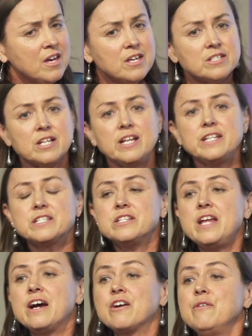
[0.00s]
So let's
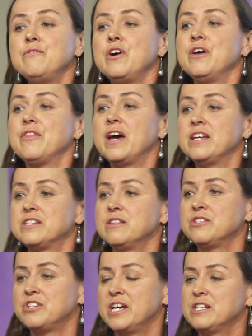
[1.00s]
now convert that to
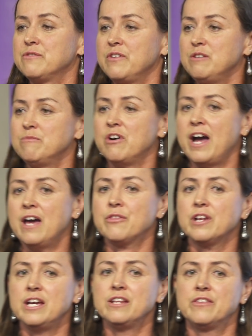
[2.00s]
the transfemale
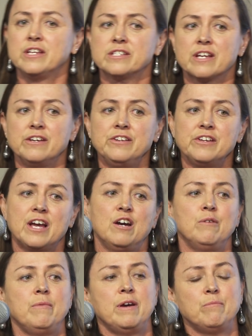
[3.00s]
athlete that's going to
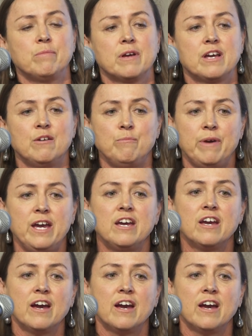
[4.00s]
come and compete